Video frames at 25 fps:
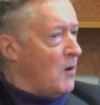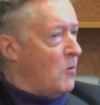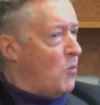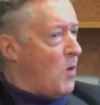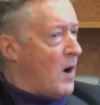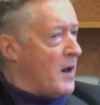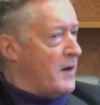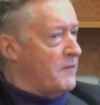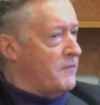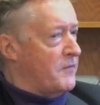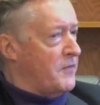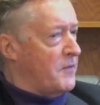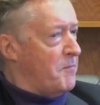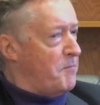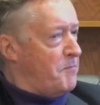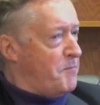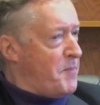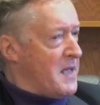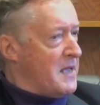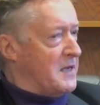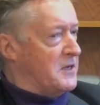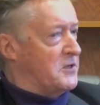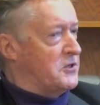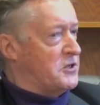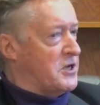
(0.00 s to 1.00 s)
one of the
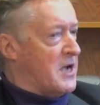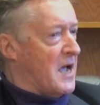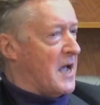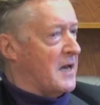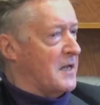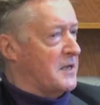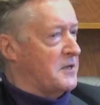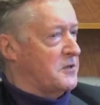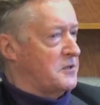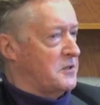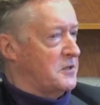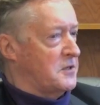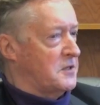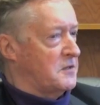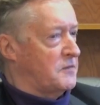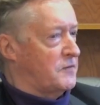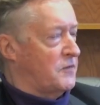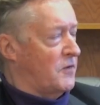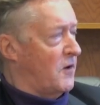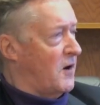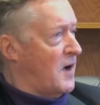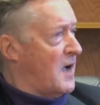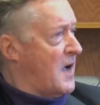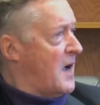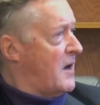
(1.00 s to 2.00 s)
big challenges
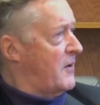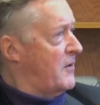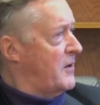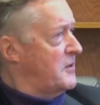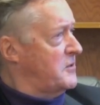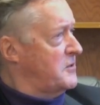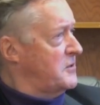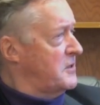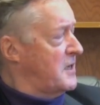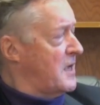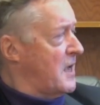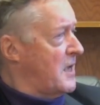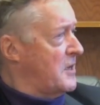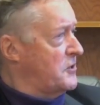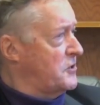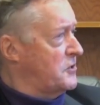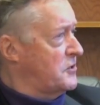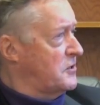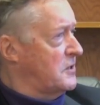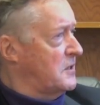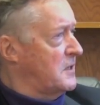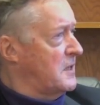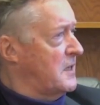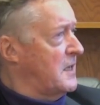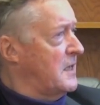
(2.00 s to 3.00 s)
for higher
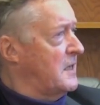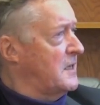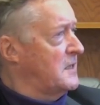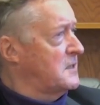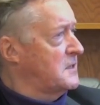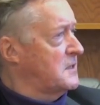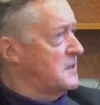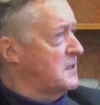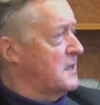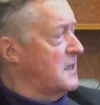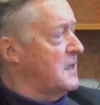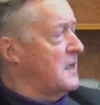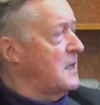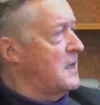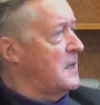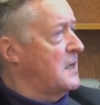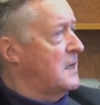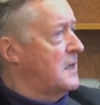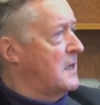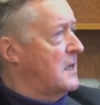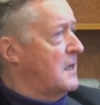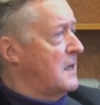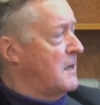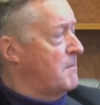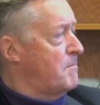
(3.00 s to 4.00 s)
education is
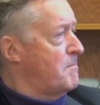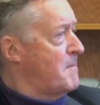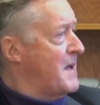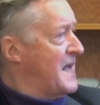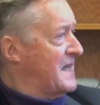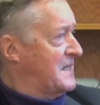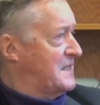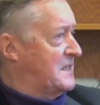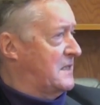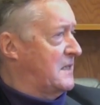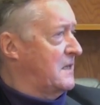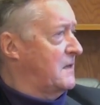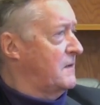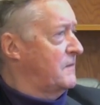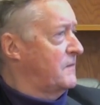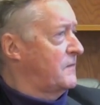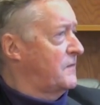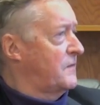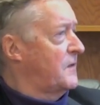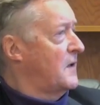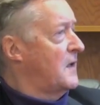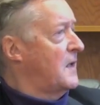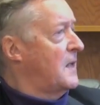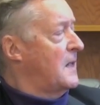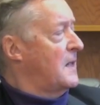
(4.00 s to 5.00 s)
the
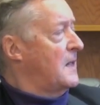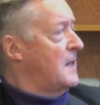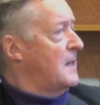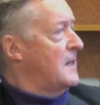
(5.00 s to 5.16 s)
massive